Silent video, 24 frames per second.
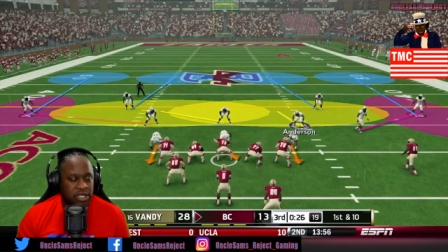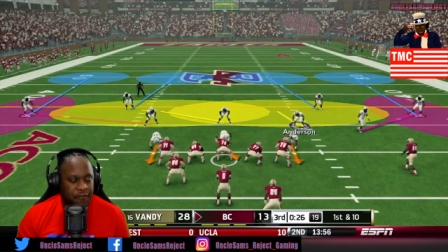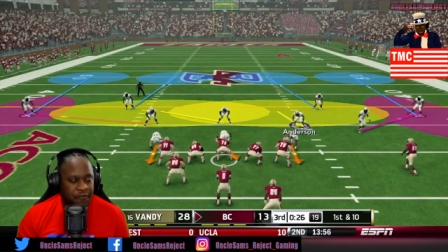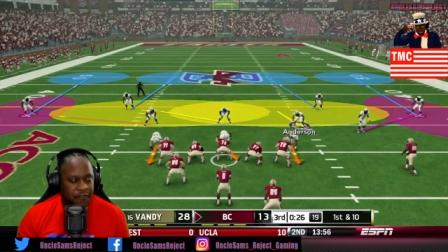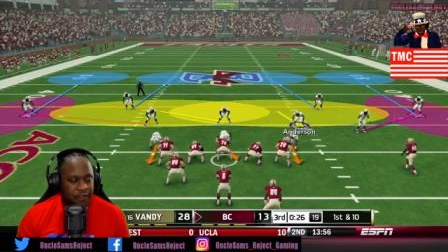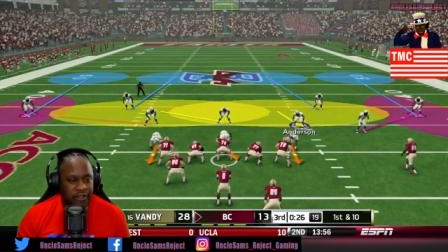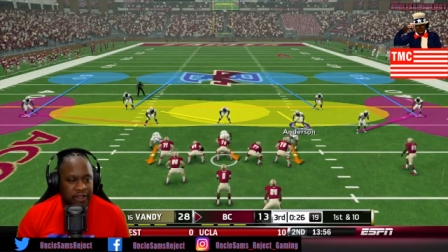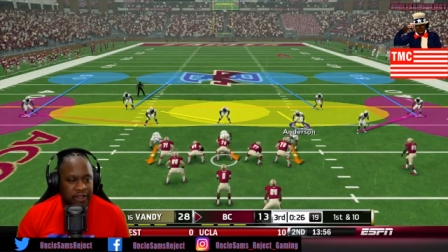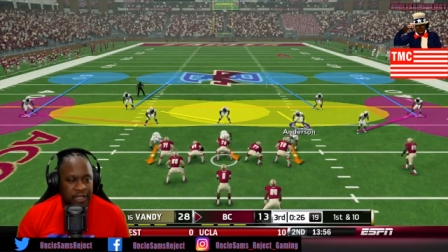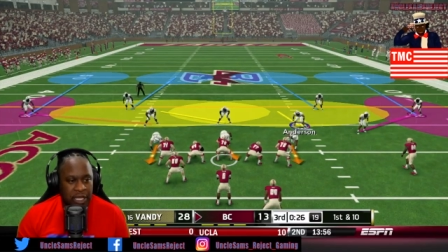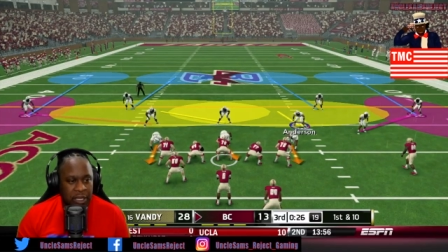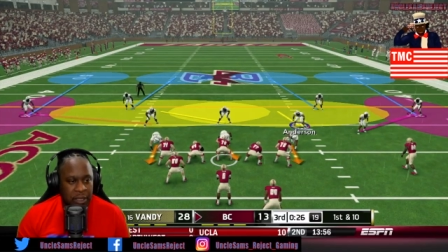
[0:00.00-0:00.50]

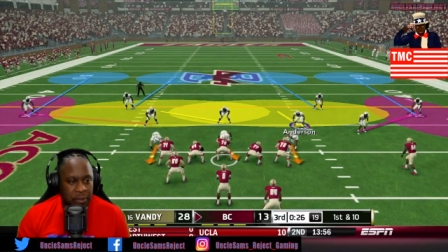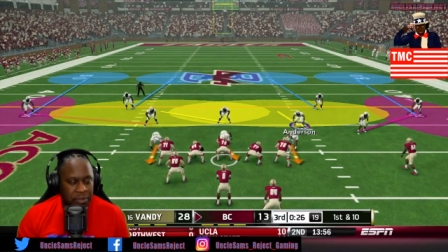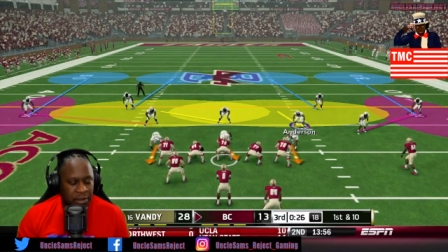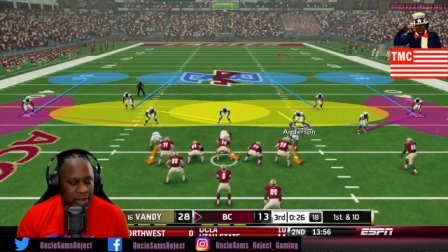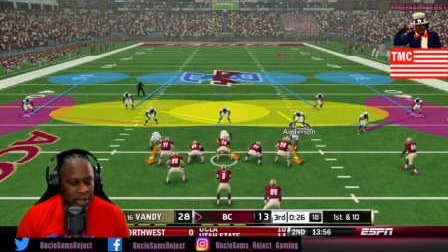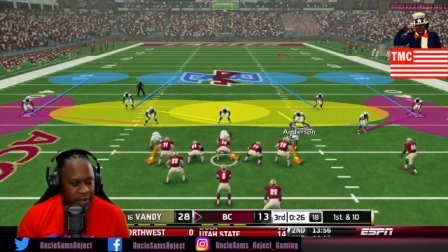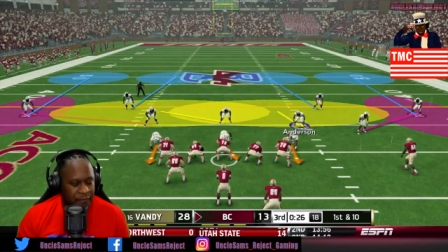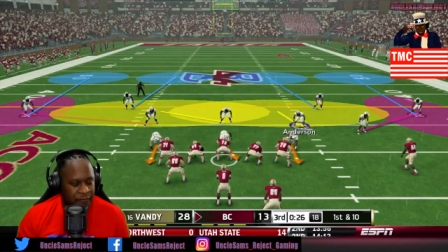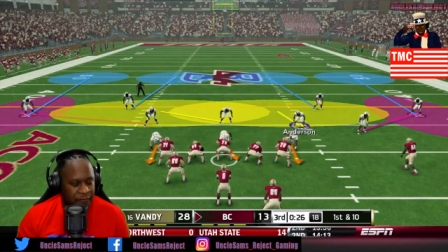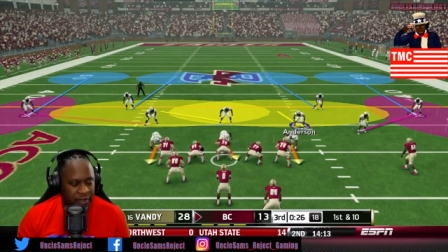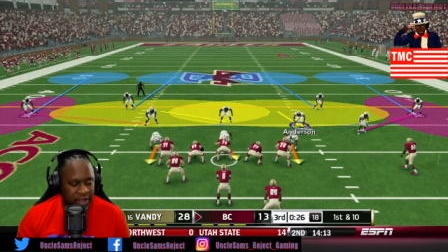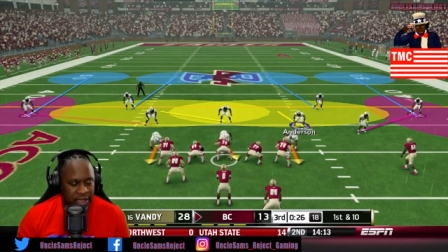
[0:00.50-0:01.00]
average
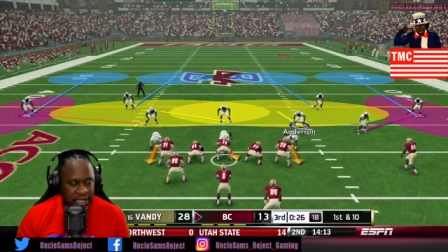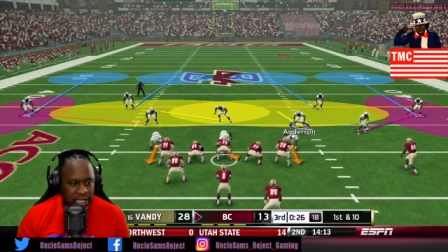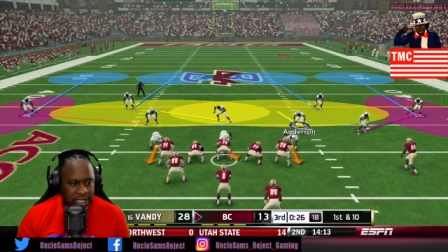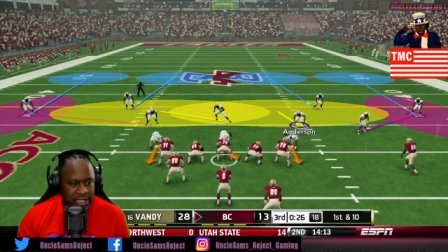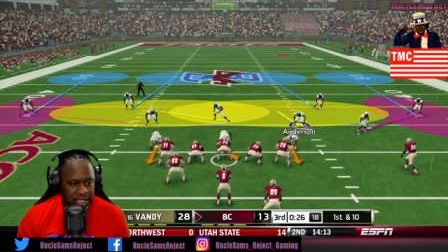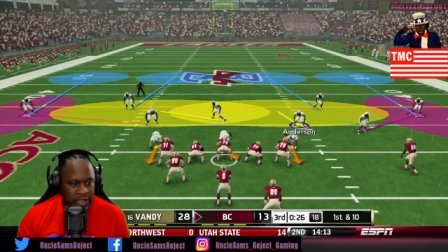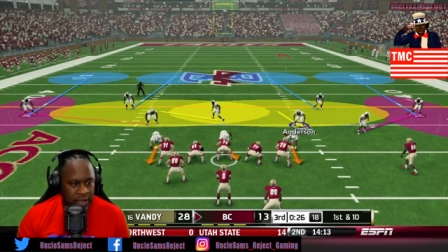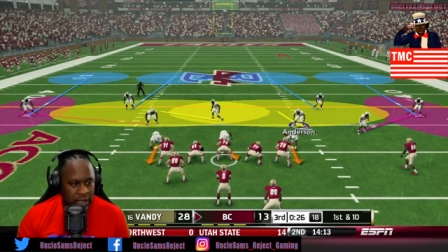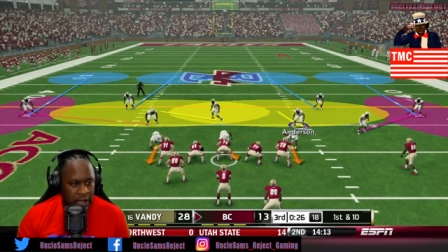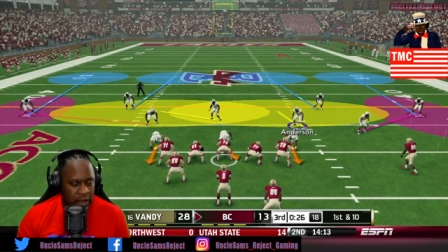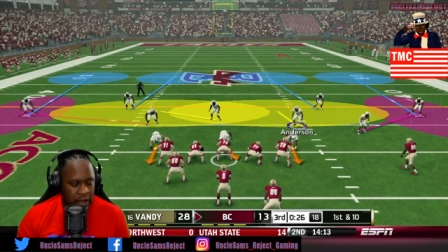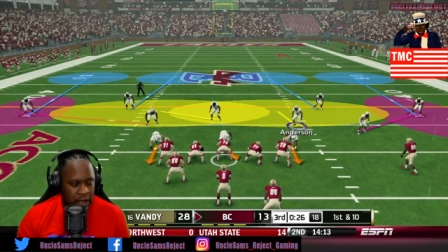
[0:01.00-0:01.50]
50,
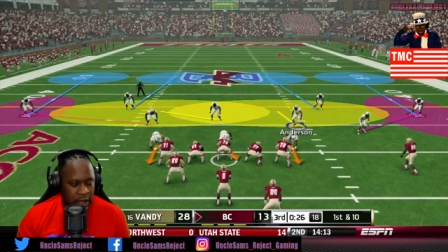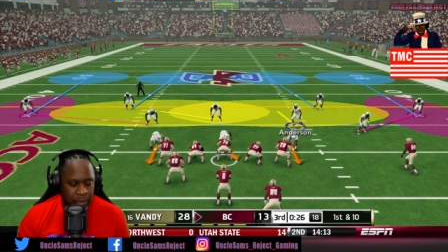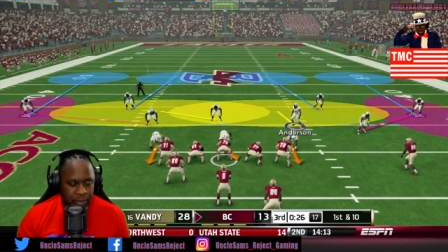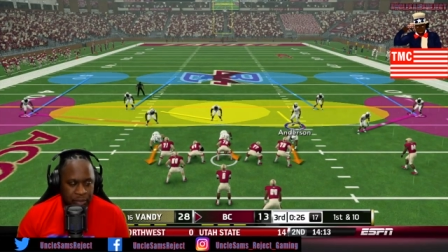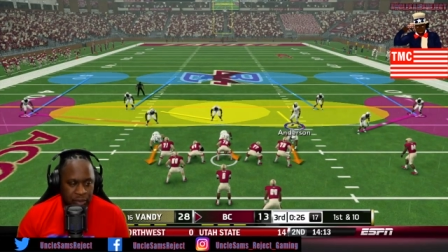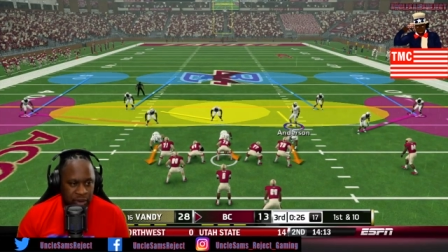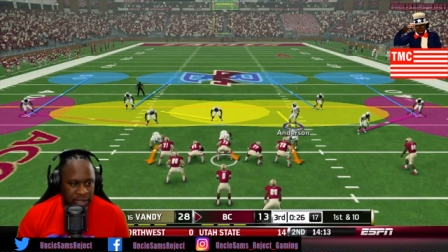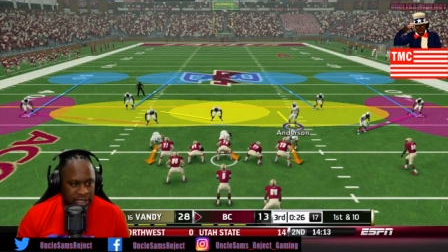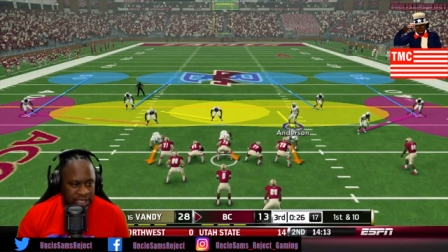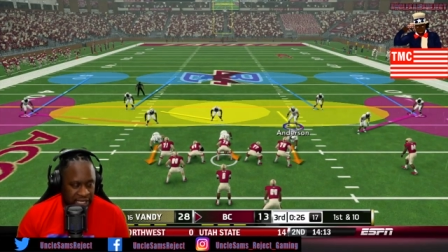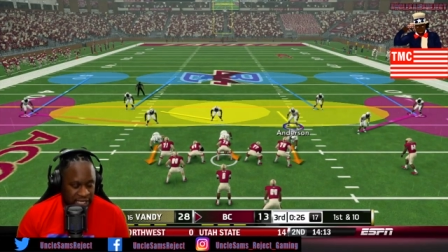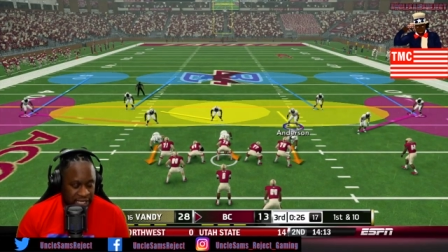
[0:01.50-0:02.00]
50
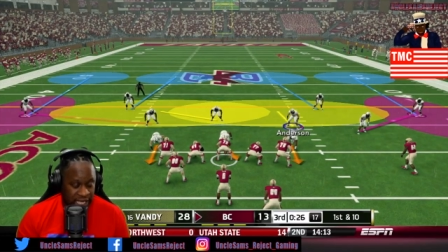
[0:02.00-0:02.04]
uh,